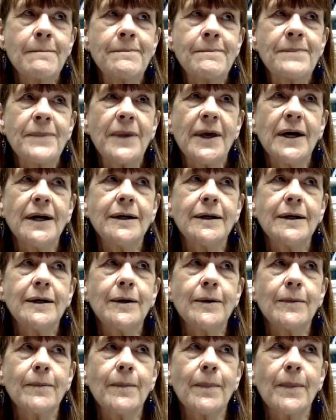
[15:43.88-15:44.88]

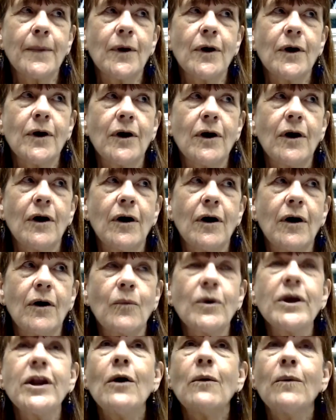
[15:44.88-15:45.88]
um, we
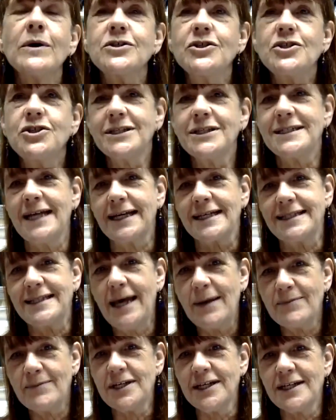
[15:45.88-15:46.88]
don't want to just
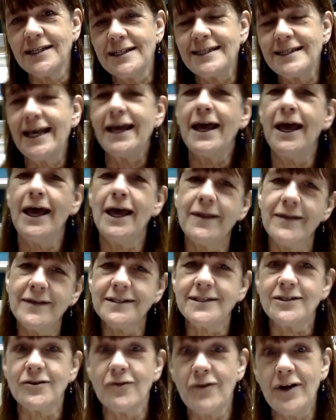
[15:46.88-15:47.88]
accept it and say, hey, this
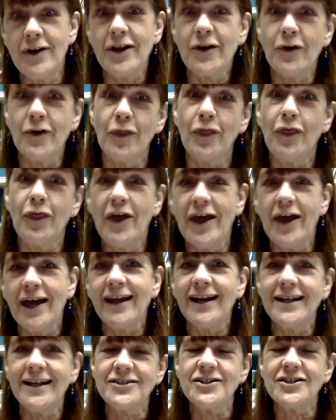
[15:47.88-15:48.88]
is a really good
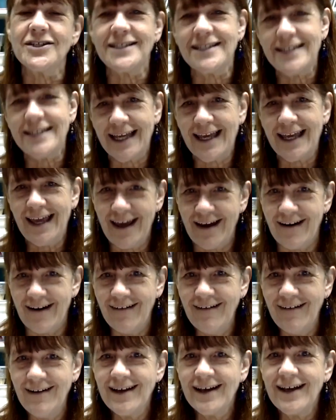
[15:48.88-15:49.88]
thing, let's just stick
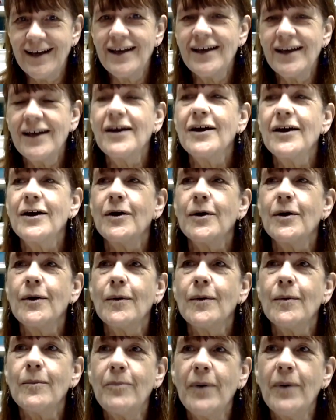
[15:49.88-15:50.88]
here.
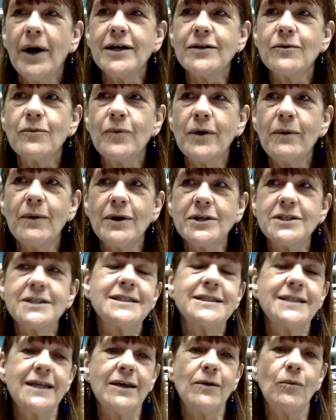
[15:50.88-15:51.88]
But we want to
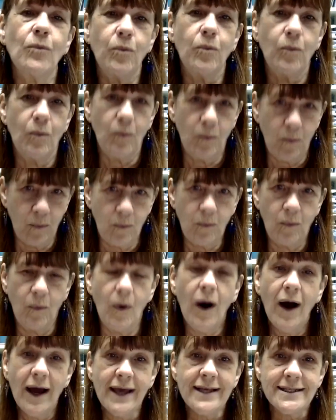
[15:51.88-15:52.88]
see
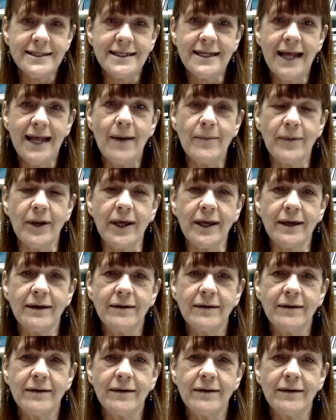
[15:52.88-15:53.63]
why is it happening?